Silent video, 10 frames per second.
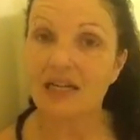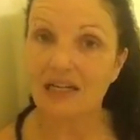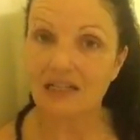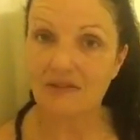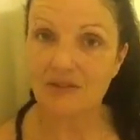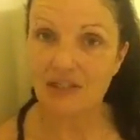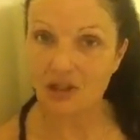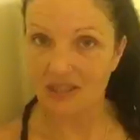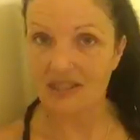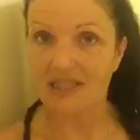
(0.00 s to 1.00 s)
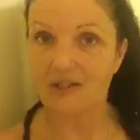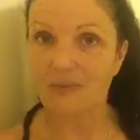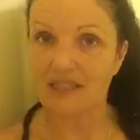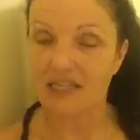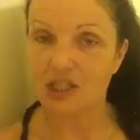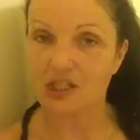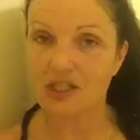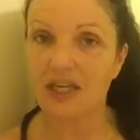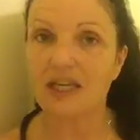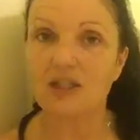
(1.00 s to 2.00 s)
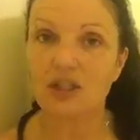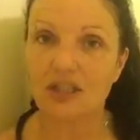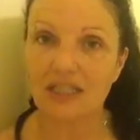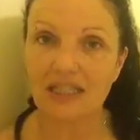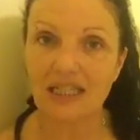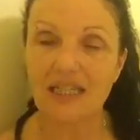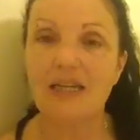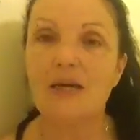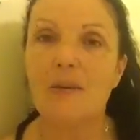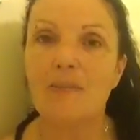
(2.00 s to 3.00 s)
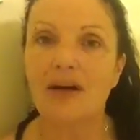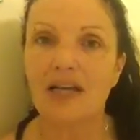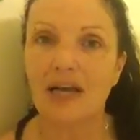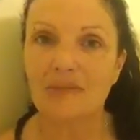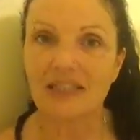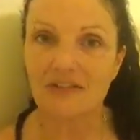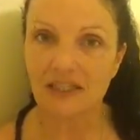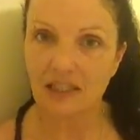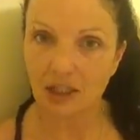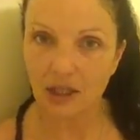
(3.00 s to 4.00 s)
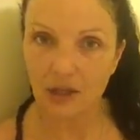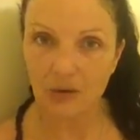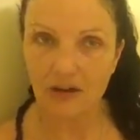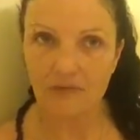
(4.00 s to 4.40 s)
A little different to Transcendental Meditation and Kundalini, but I'm giving it a go.